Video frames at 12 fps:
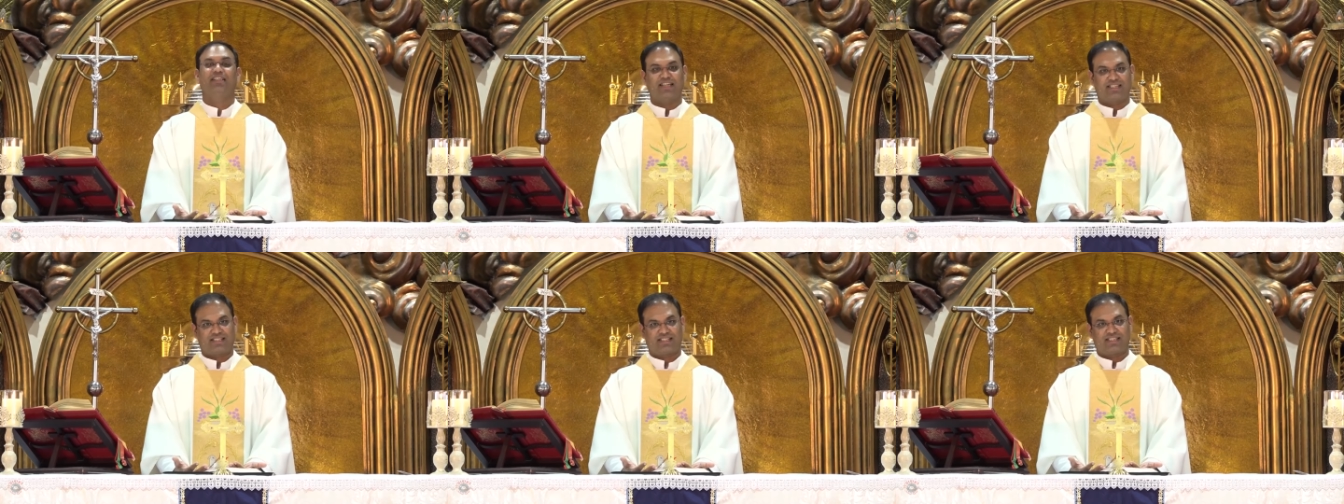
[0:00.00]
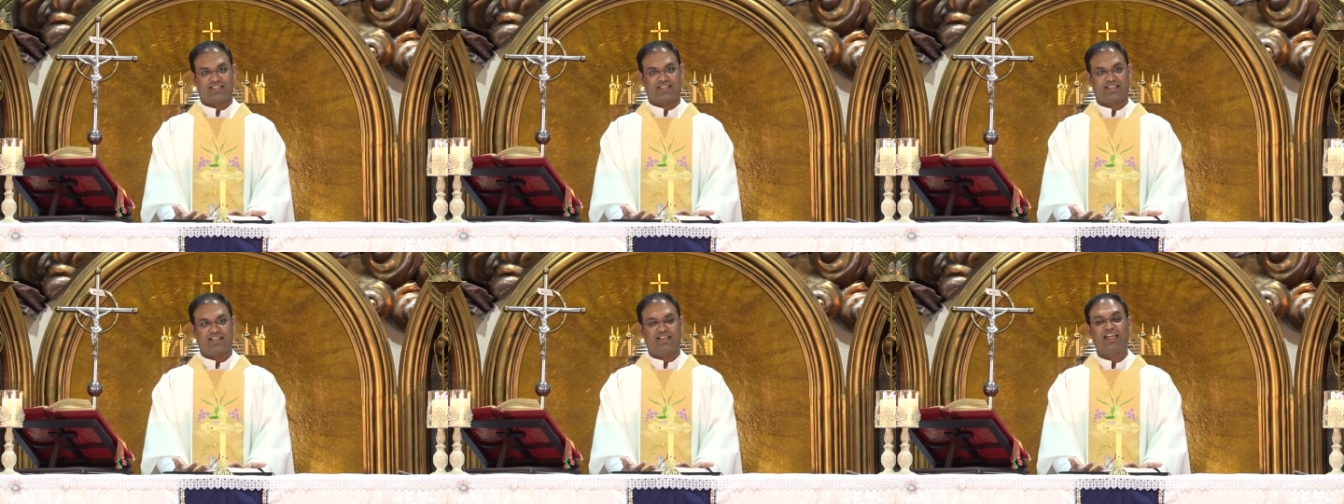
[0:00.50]
Yes,
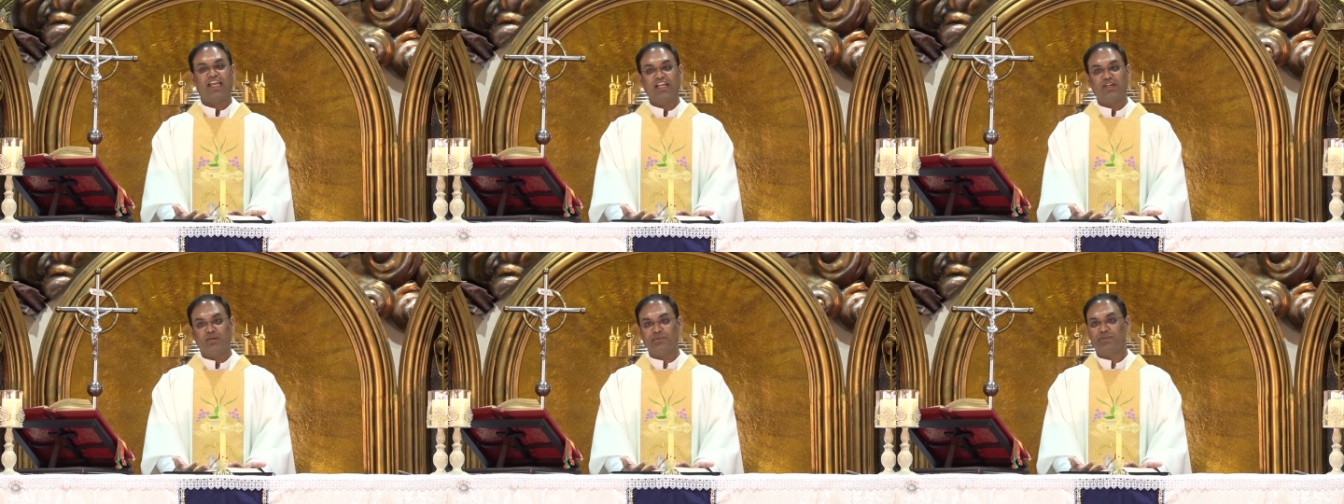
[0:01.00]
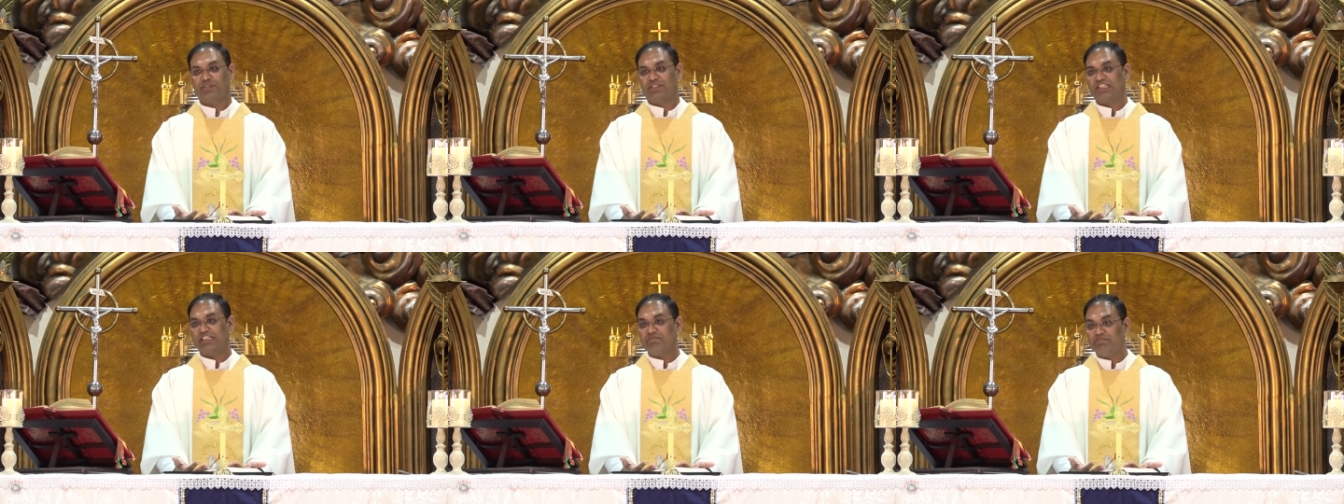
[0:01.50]
He
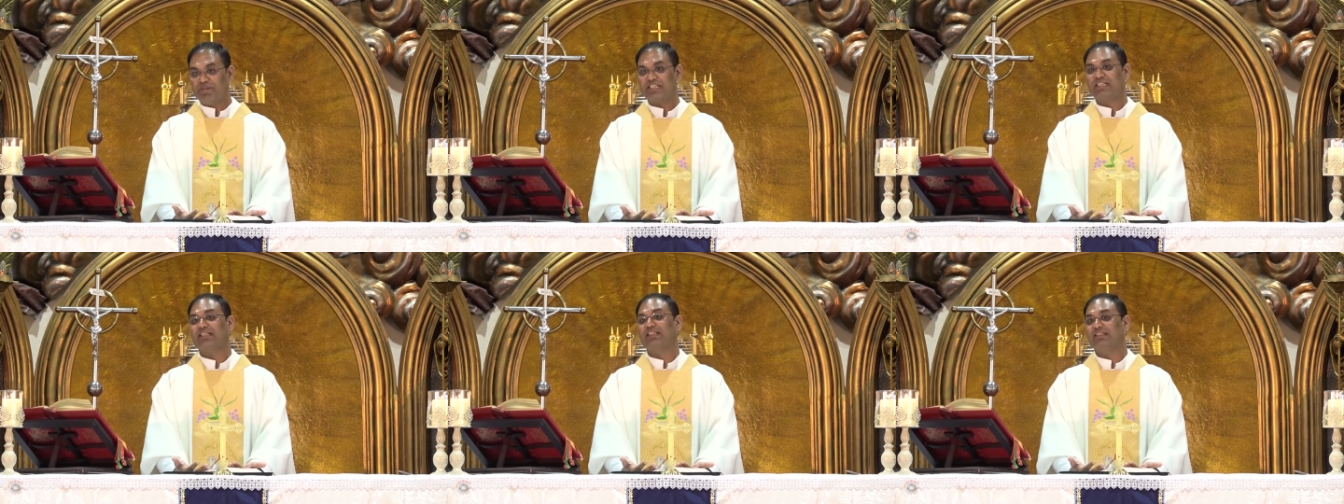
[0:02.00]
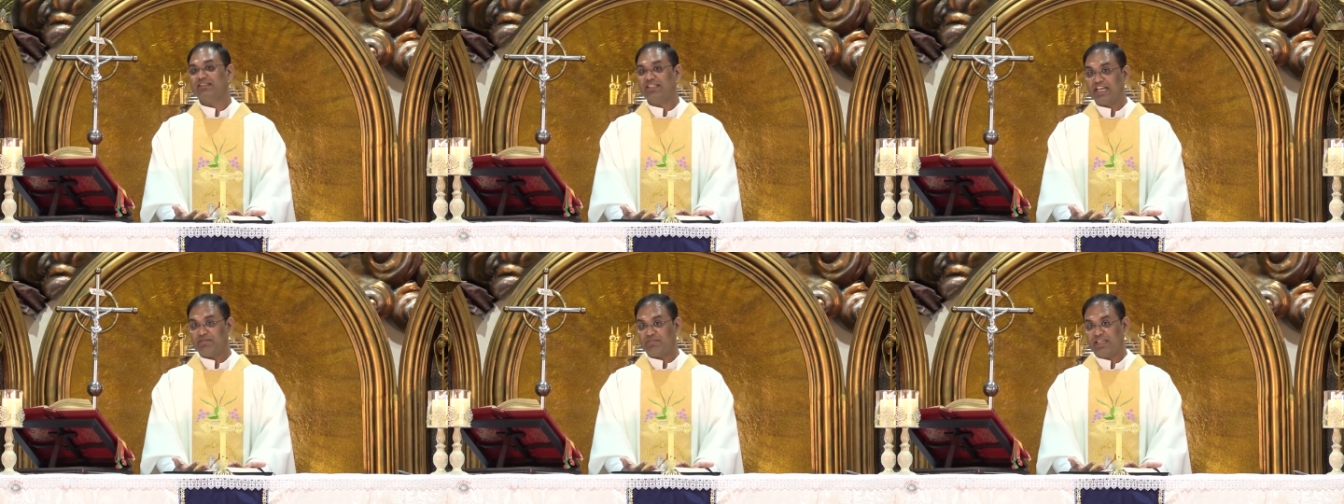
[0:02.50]
knows better
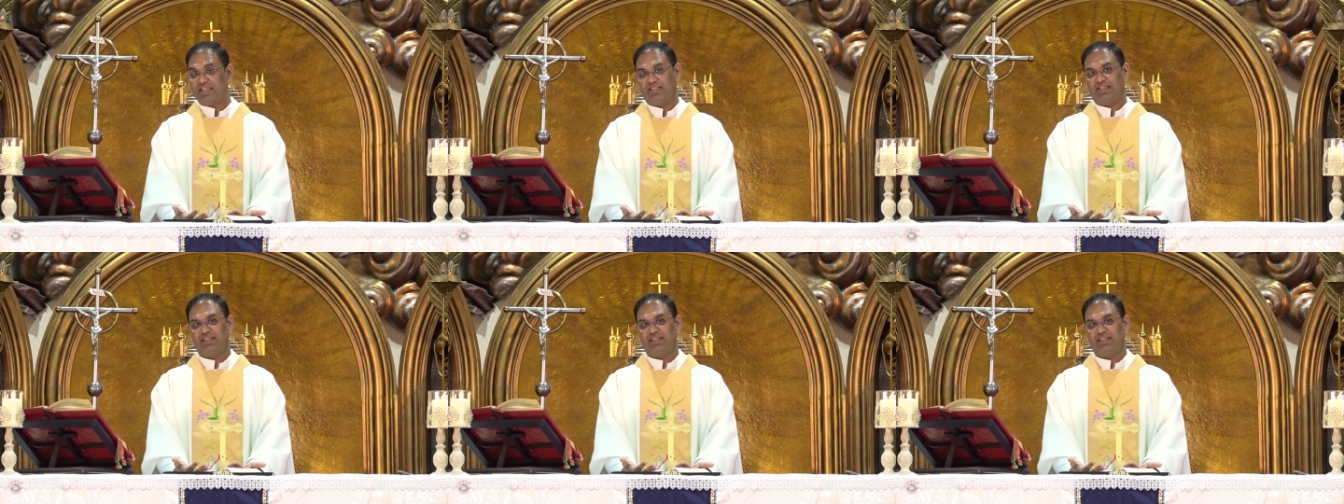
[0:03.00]
than me.